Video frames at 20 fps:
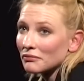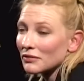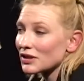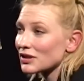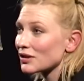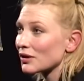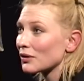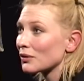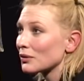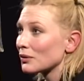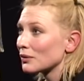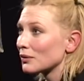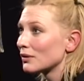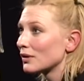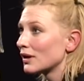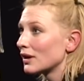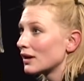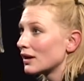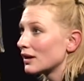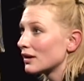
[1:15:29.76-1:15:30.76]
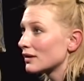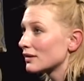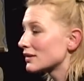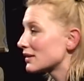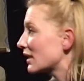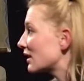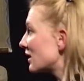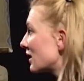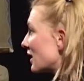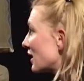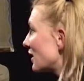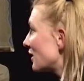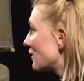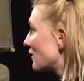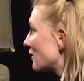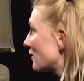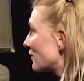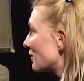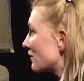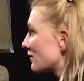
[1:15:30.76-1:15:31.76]
So
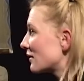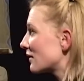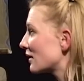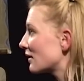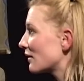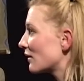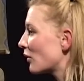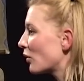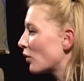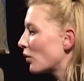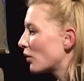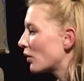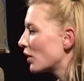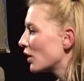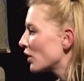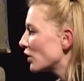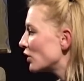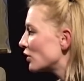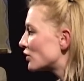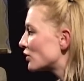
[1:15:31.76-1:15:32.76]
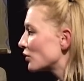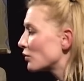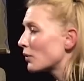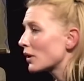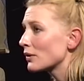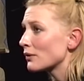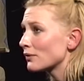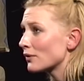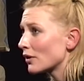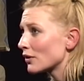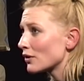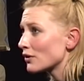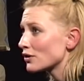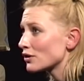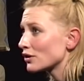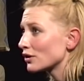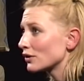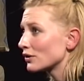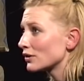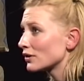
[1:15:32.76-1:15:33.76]
suddenly, the, or you do one photo
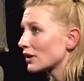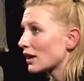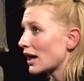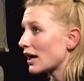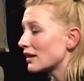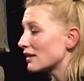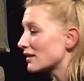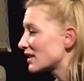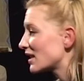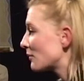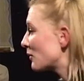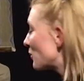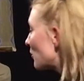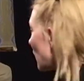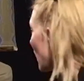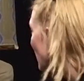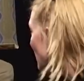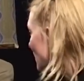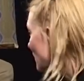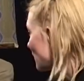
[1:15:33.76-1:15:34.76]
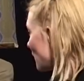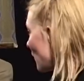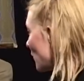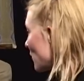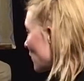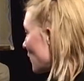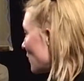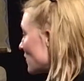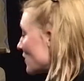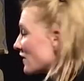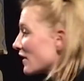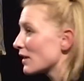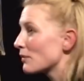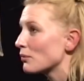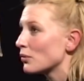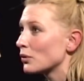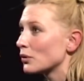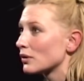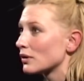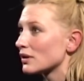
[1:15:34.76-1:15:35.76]
shoot and someone buys the photos and they
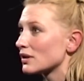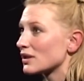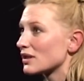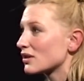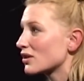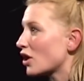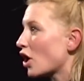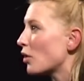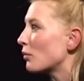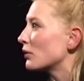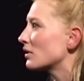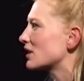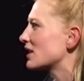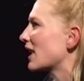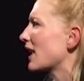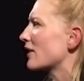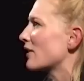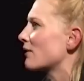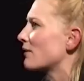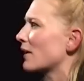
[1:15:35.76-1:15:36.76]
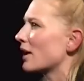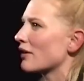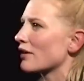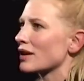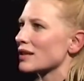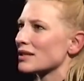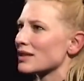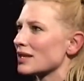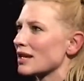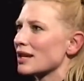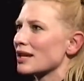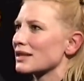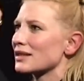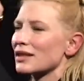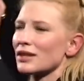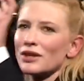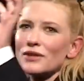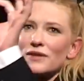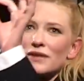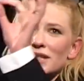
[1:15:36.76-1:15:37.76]
put, cobble together various things
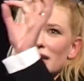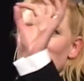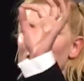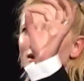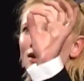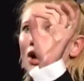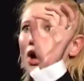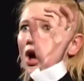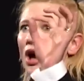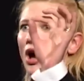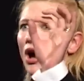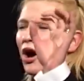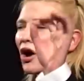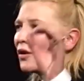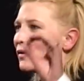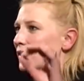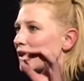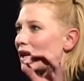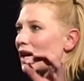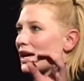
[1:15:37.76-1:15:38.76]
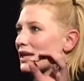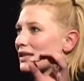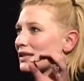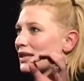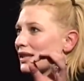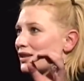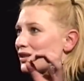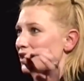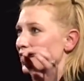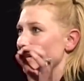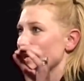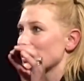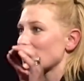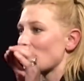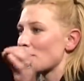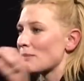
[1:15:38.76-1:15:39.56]
that you've said over the last six years